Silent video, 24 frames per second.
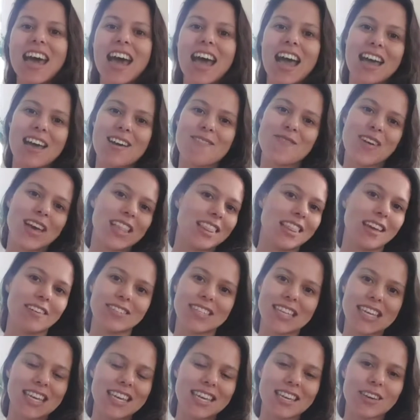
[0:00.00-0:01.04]
I'd love
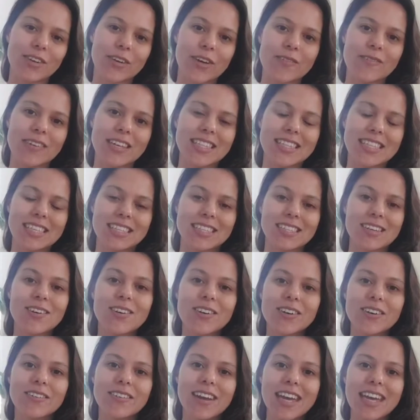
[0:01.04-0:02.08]
to hear your comments as
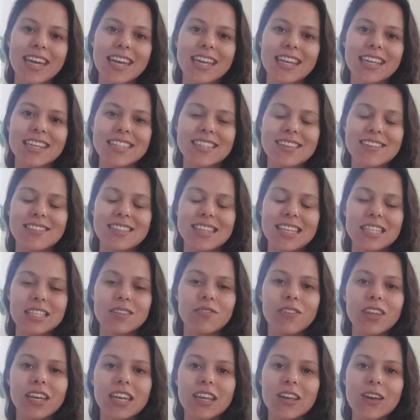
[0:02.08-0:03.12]
always on this
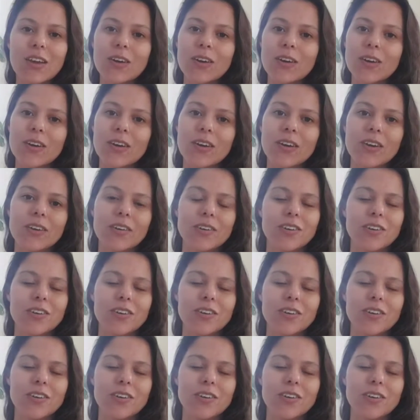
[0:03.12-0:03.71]
video,